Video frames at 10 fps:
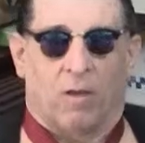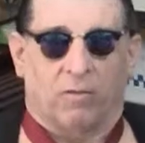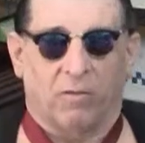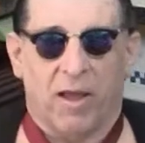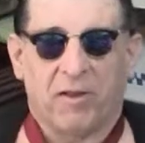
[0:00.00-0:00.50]

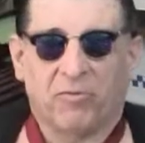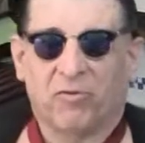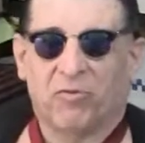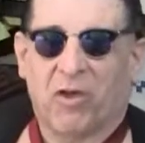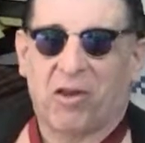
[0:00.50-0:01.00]
Ladies
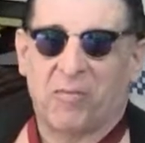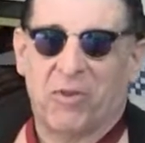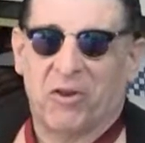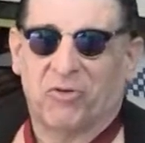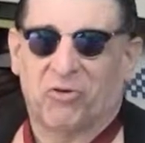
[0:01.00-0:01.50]
and
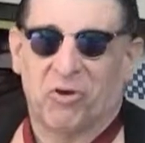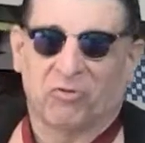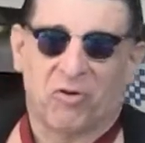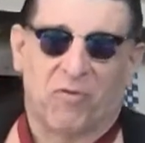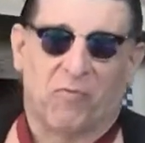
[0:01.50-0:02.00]
gentlemen and
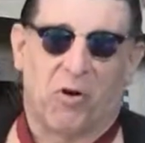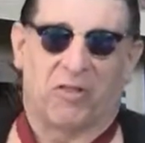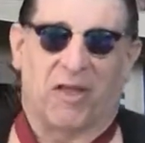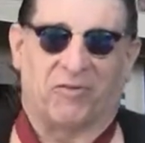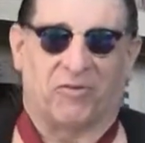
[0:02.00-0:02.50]
children of
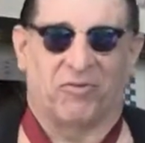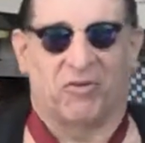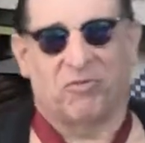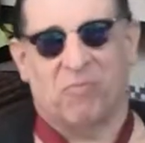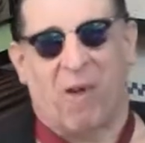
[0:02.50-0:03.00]
all ages,
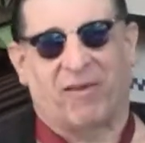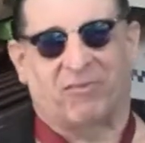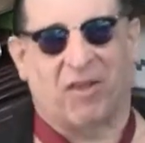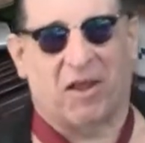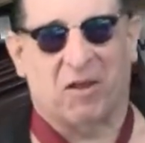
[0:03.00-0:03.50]
this is my
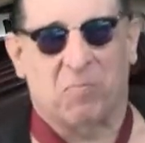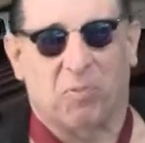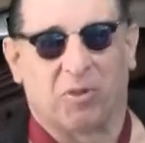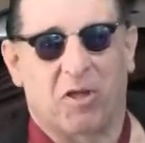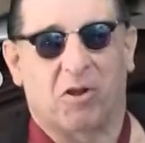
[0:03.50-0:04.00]
second
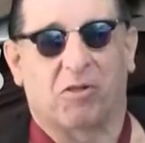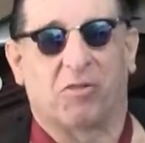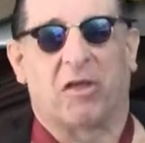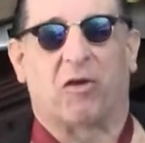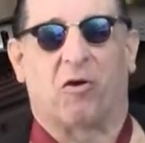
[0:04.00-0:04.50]

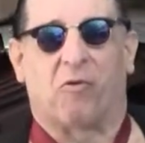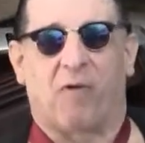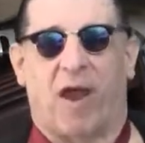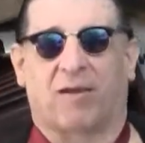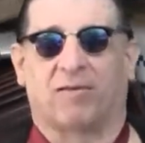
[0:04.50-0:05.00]
politically
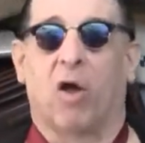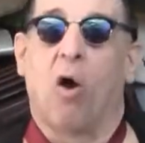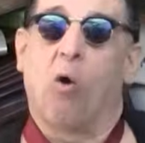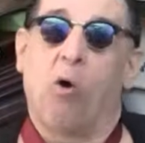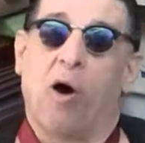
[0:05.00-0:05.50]
correct
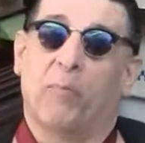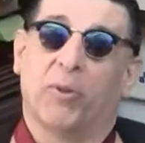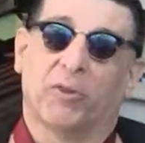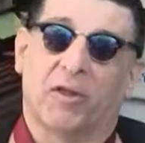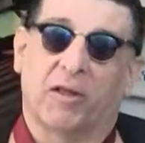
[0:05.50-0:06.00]
or
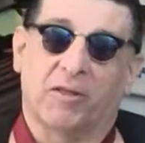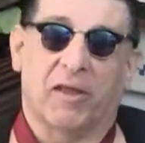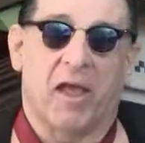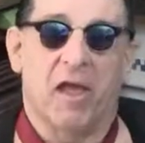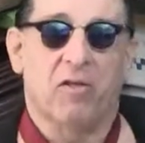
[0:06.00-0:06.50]

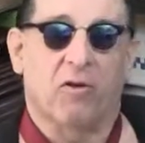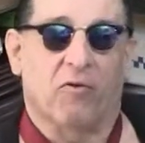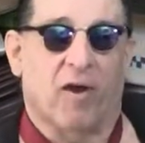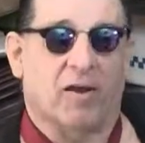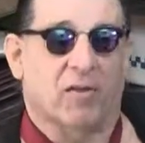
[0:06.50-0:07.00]
politically
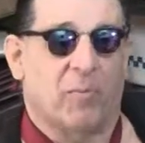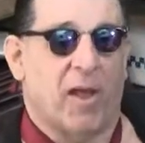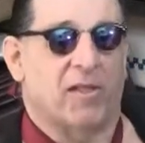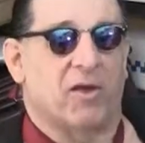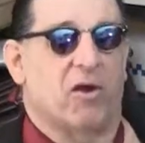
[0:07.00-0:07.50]
incorrect,
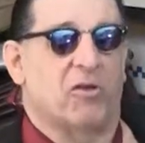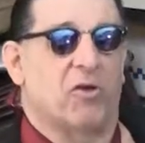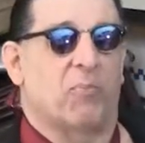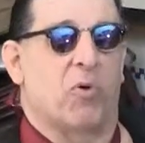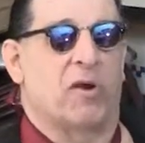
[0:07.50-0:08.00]
depending on
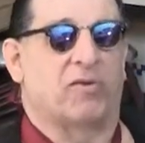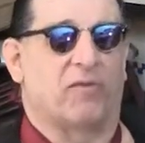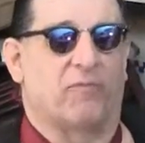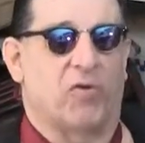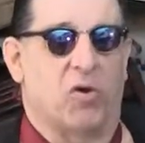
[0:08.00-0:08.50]
your point
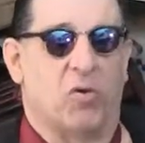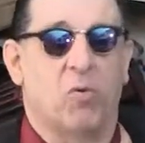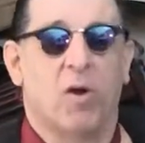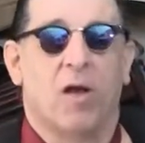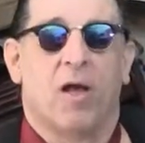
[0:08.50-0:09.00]
of view,